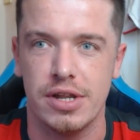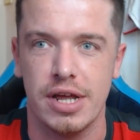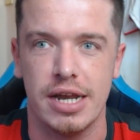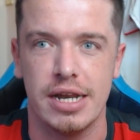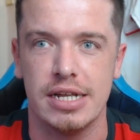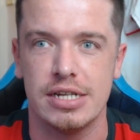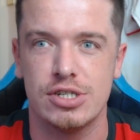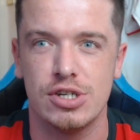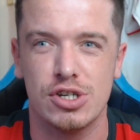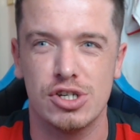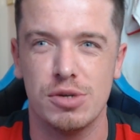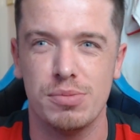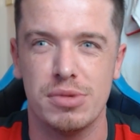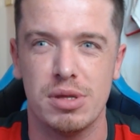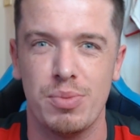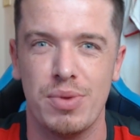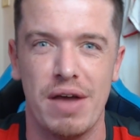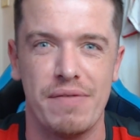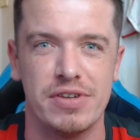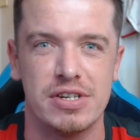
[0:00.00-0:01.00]
and it's just
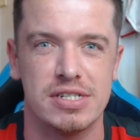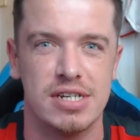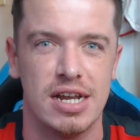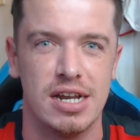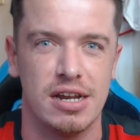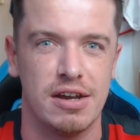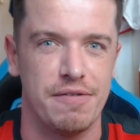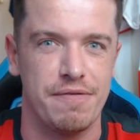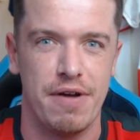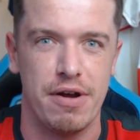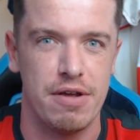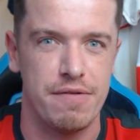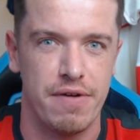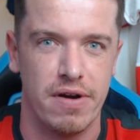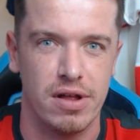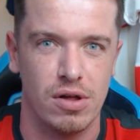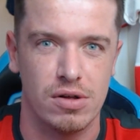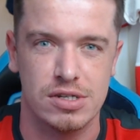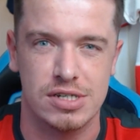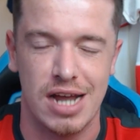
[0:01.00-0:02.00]
something we haven't seen in a very
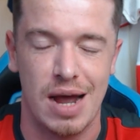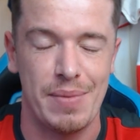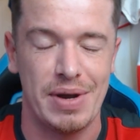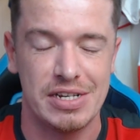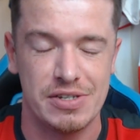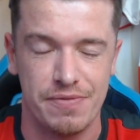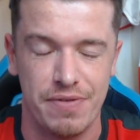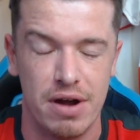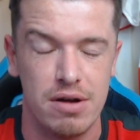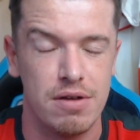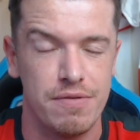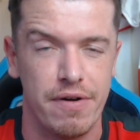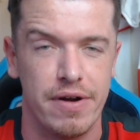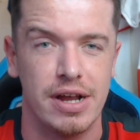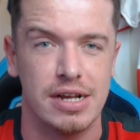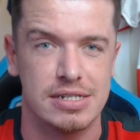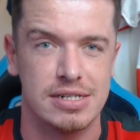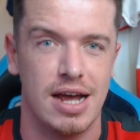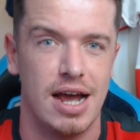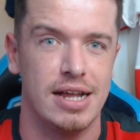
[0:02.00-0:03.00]
very long time. And it's very
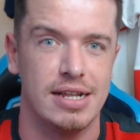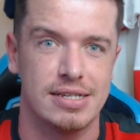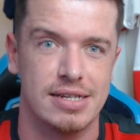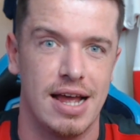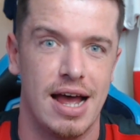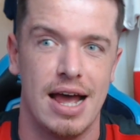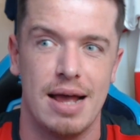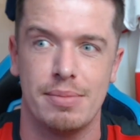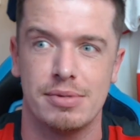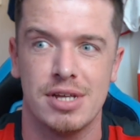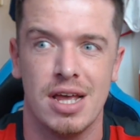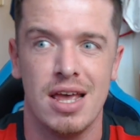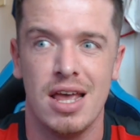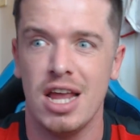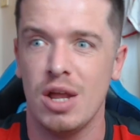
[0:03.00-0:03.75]
very exciting times.